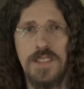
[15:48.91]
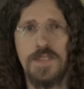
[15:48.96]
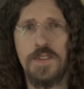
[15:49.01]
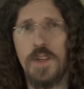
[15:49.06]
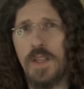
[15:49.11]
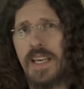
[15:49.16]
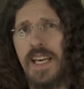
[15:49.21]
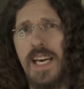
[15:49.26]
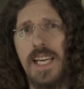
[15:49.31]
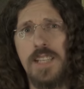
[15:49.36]
The
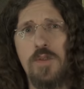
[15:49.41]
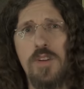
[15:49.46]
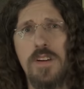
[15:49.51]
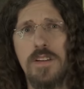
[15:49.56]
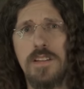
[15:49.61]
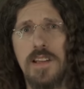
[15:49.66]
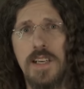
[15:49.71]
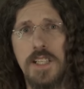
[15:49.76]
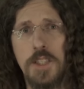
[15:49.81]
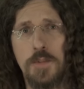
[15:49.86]
Foley guys were
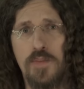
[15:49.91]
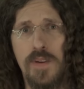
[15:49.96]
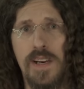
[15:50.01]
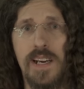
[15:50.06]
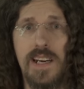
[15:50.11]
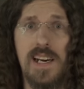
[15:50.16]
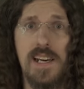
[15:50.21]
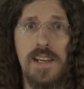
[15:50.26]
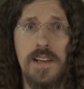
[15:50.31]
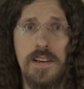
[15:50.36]
on lunch
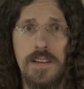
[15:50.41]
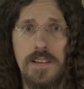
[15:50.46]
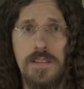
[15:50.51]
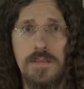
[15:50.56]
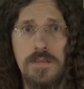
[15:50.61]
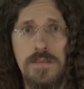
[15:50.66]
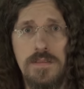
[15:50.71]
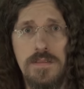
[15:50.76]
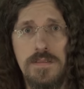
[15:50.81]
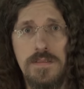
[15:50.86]
break, I don't
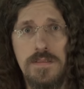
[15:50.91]
know.